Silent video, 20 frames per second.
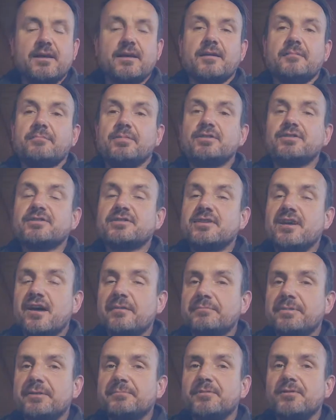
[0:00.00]
But
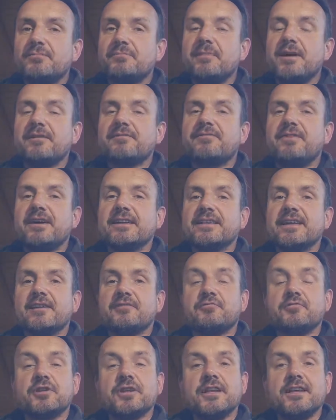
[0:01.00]
some people might find that
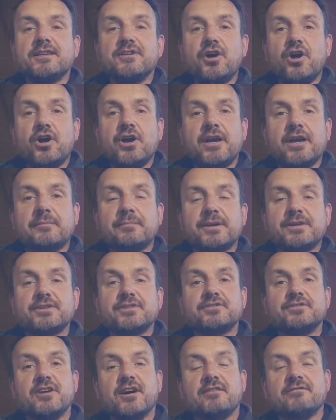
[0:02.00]
really annoying because
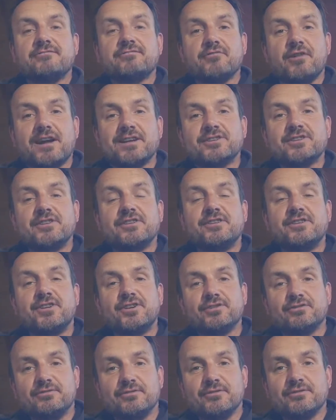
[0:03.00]
it's not fresh and
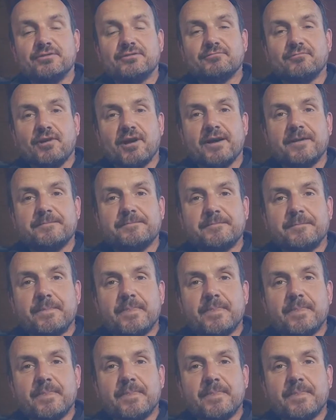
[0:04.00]
new, right?